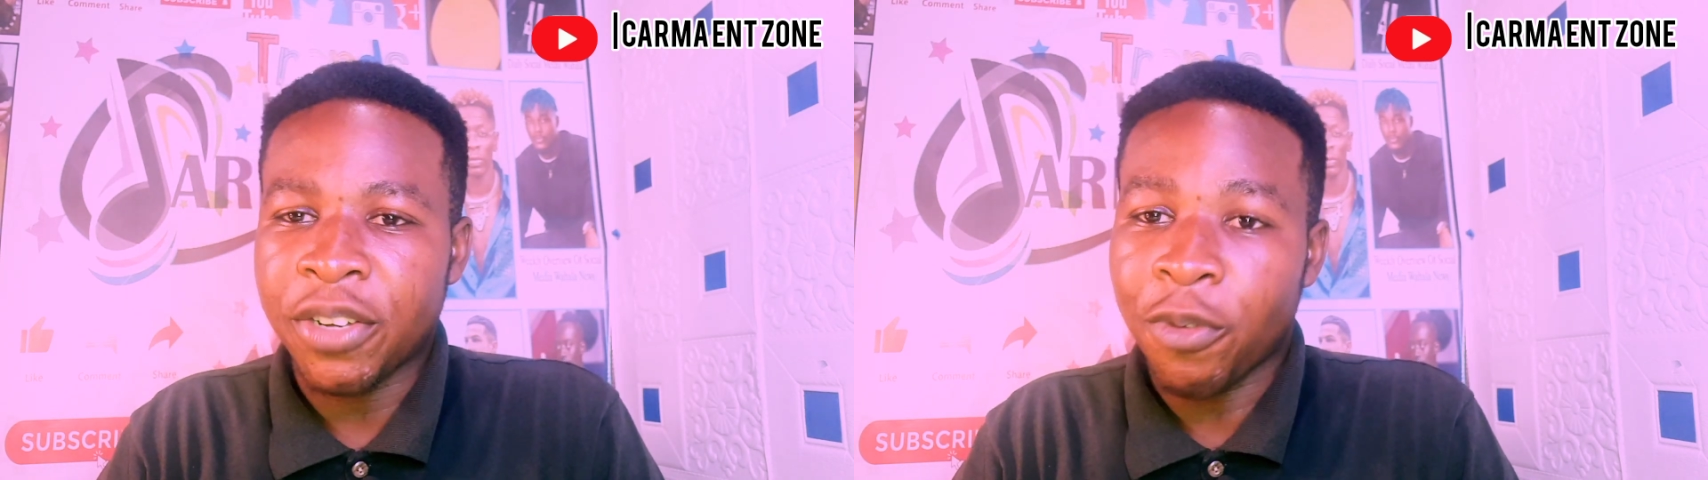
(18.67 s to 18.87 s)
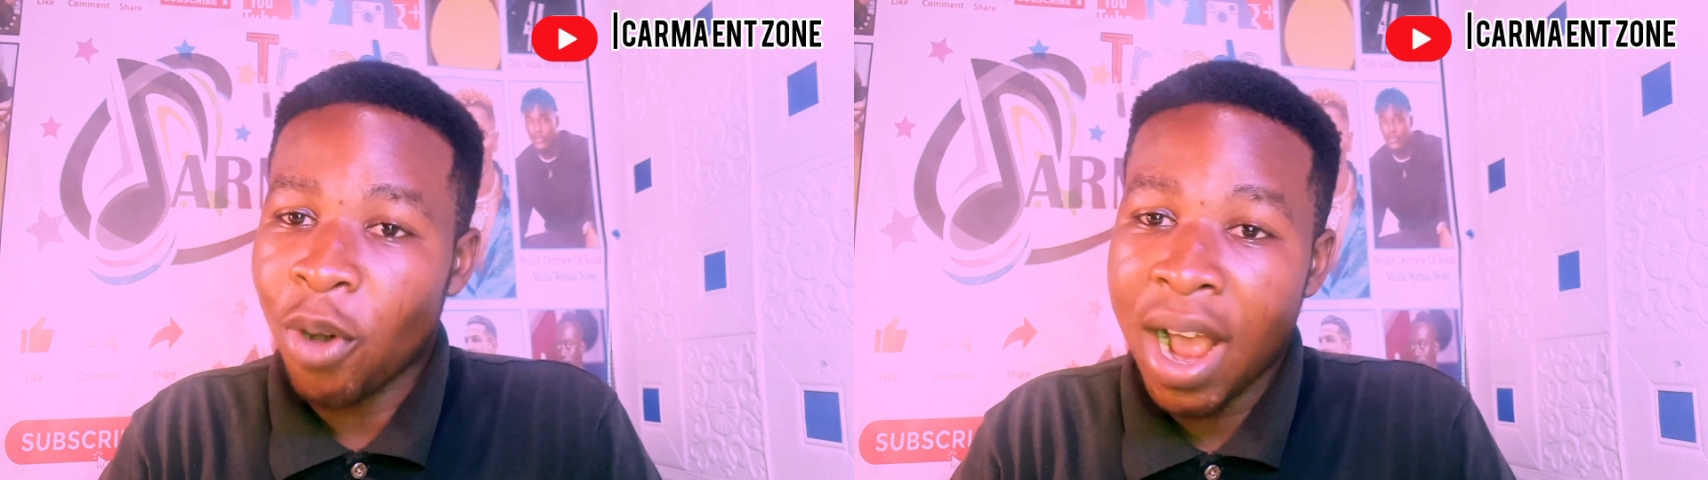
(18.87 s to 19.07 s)

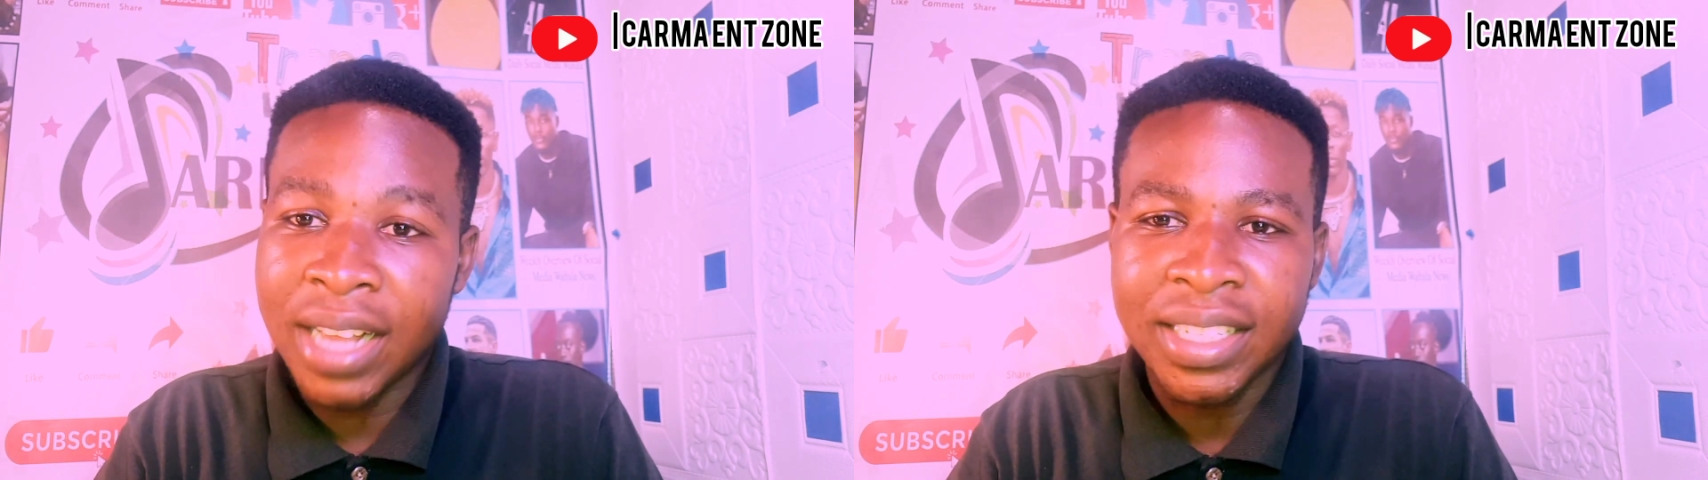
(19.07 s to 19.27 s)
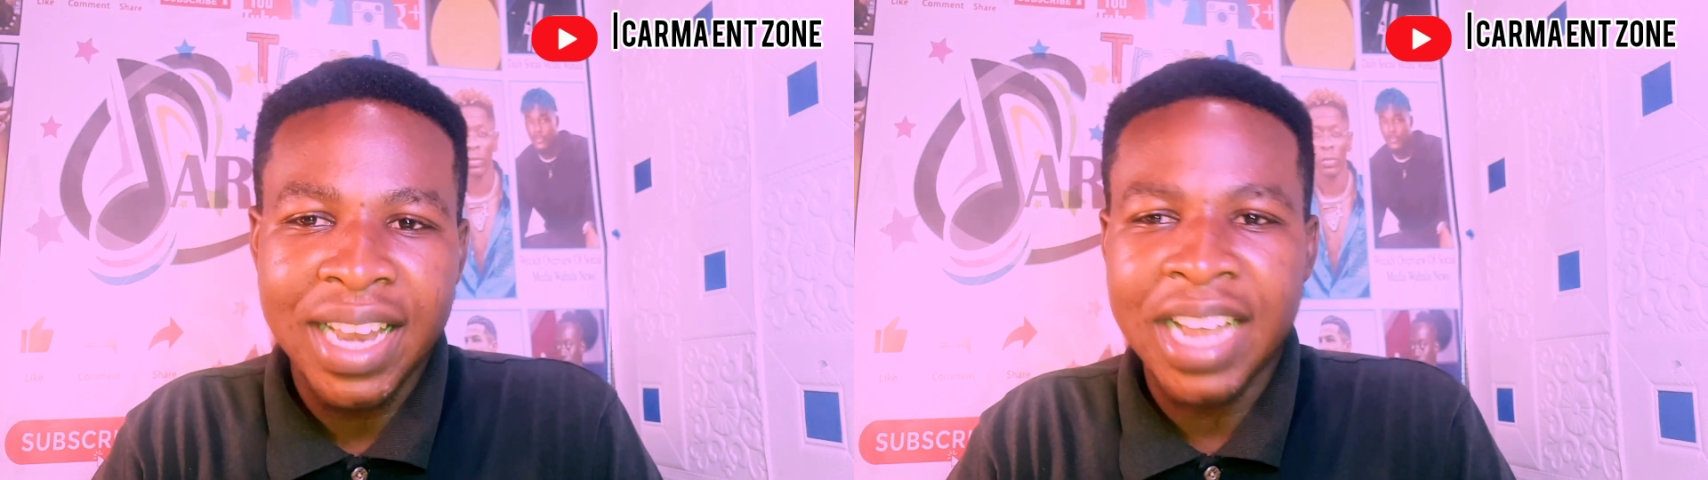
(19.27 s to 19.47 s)
Follow
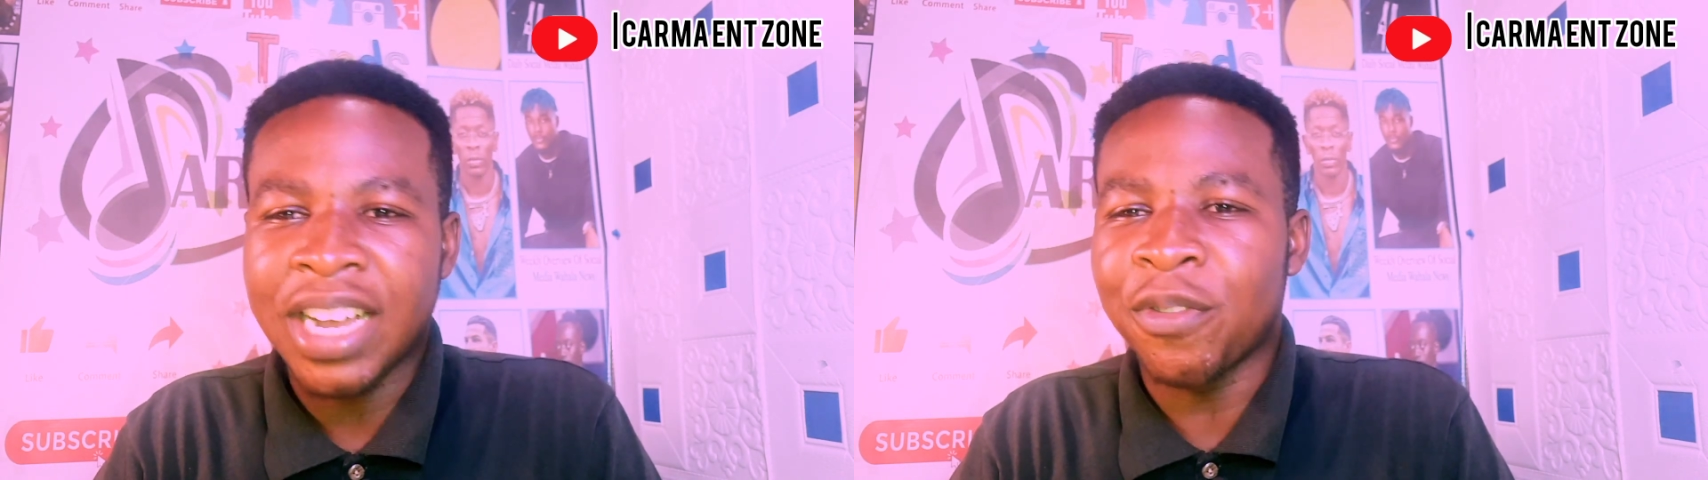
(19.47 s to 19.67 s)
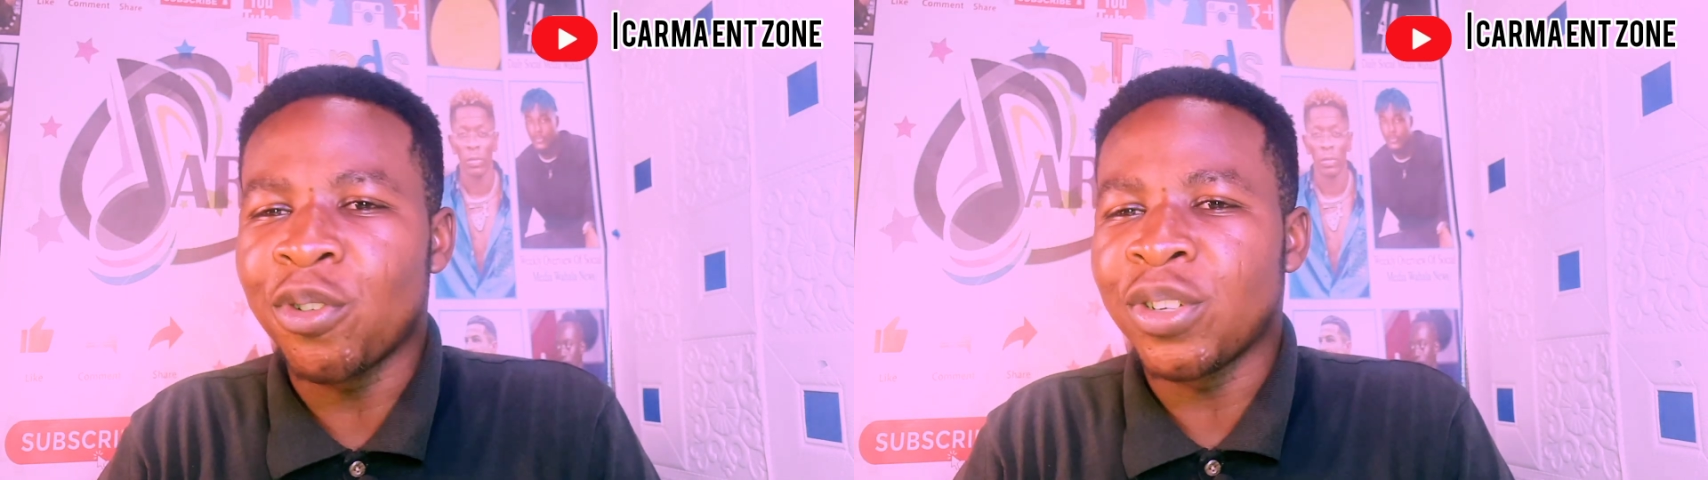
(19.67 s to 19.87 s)
us, like
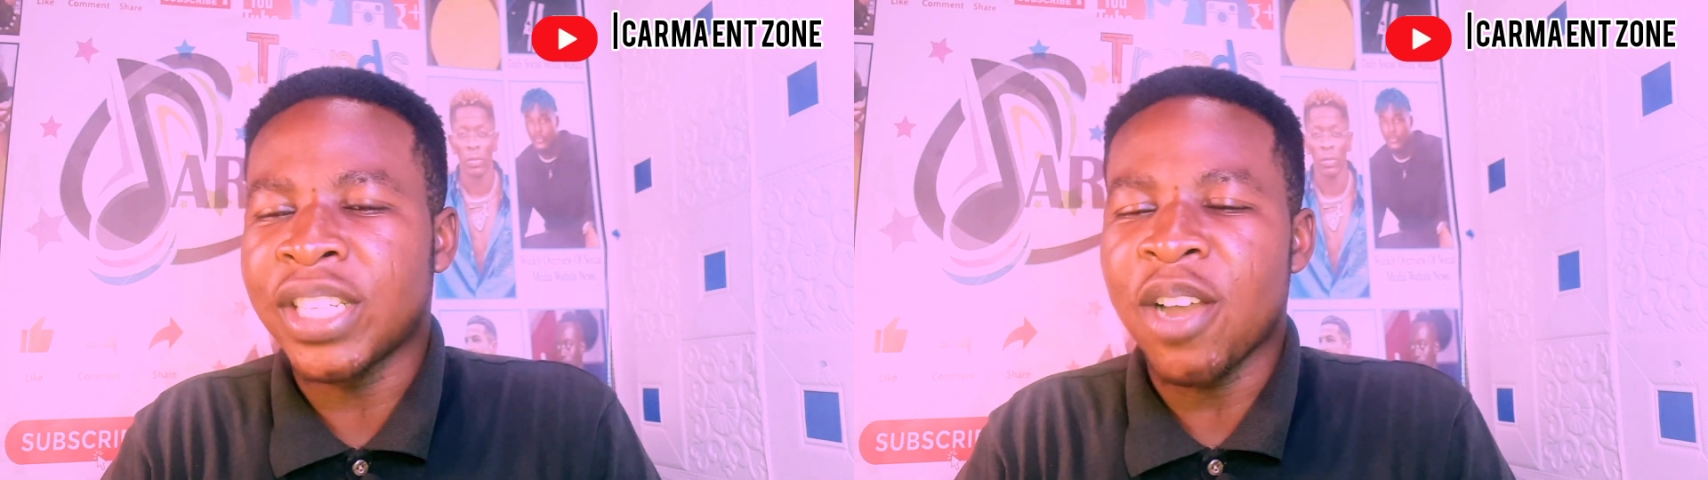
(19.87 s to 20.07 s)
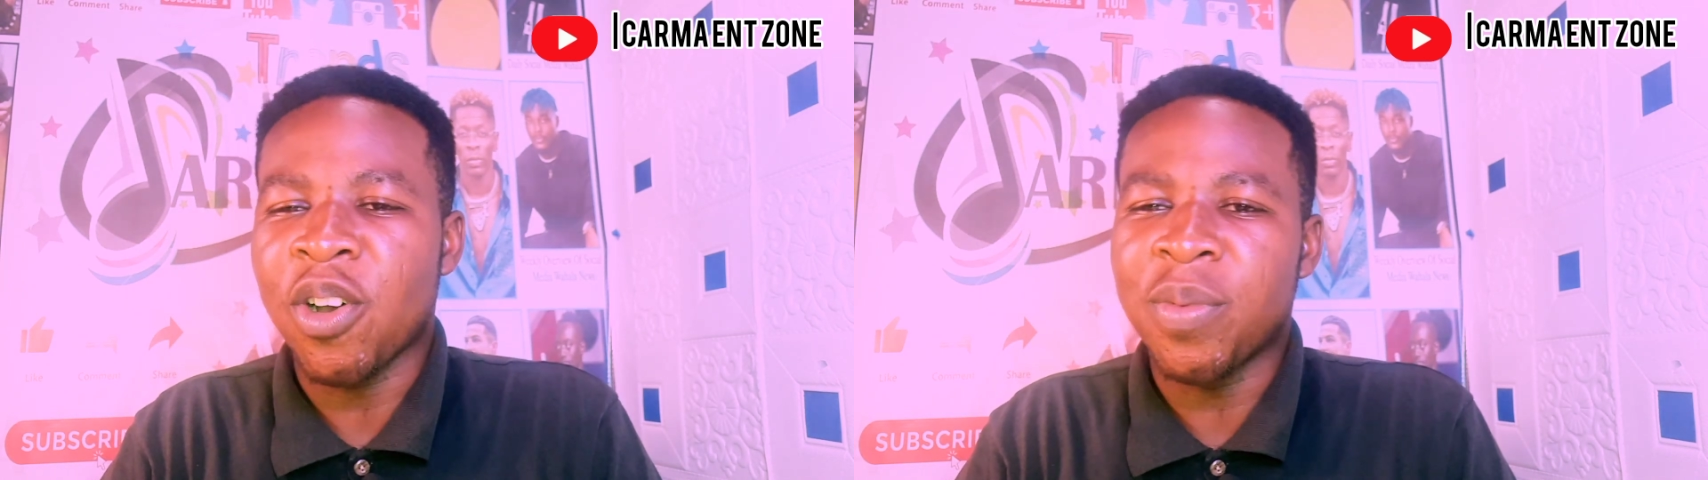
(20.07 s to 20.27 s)
our video,
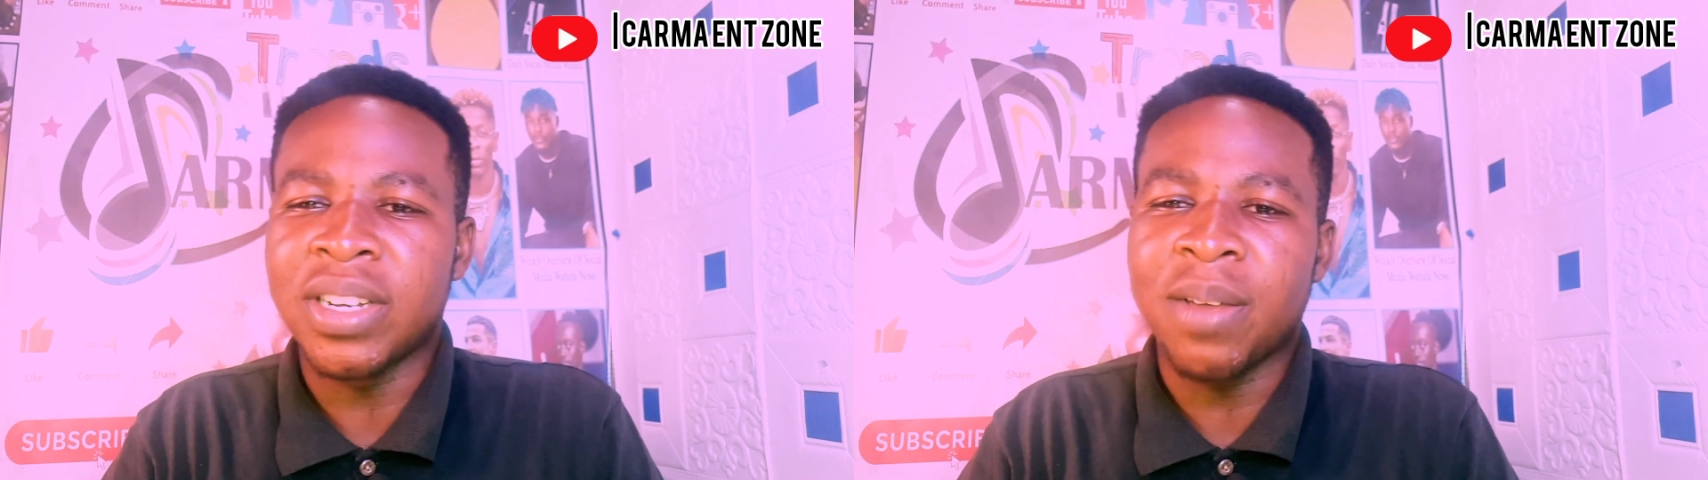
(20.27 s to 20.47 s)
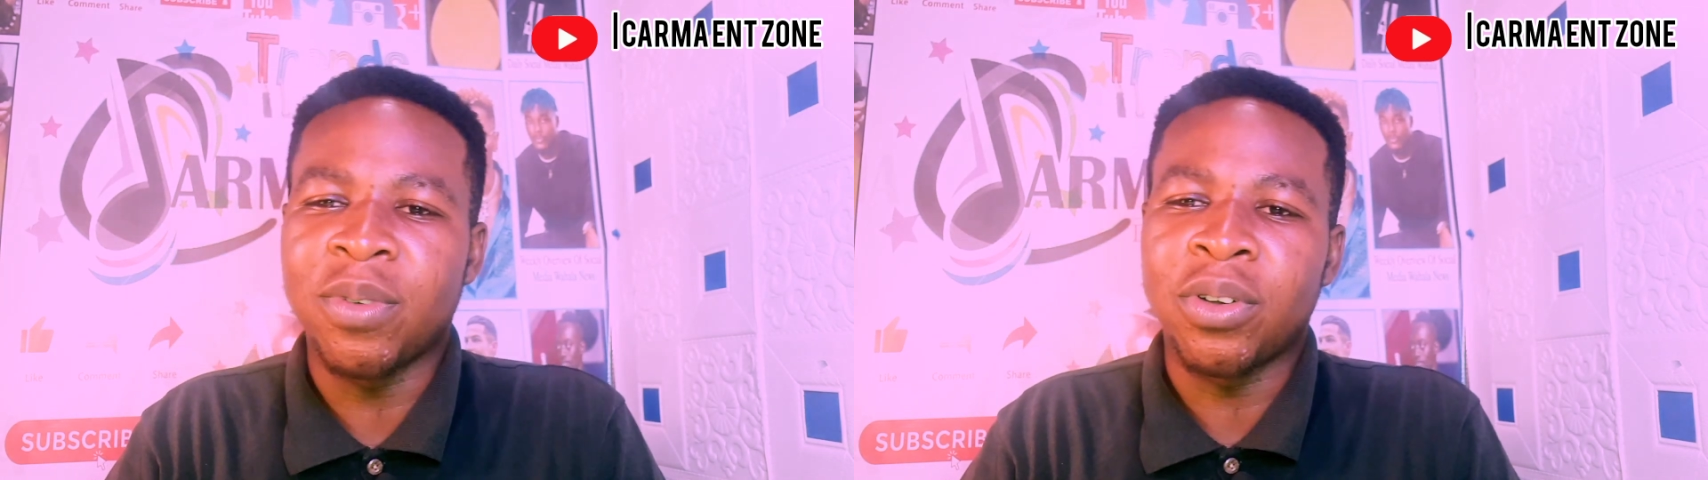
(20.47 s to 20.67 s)
share and comment
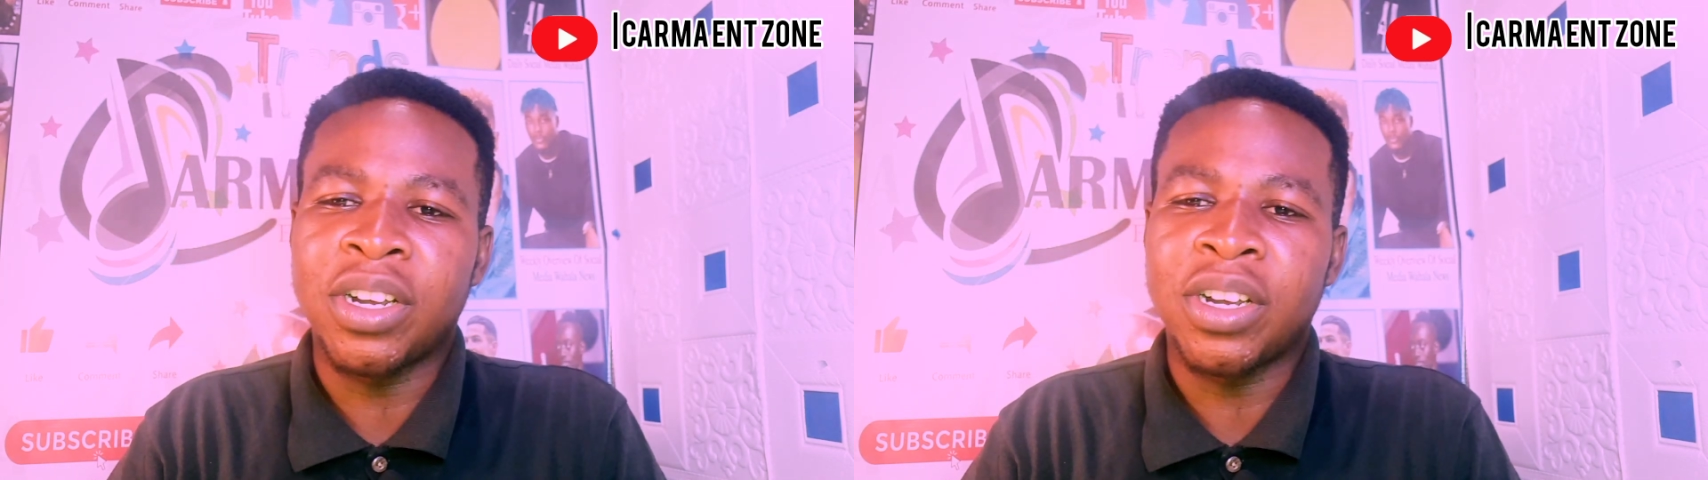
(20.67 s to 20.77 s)
down below.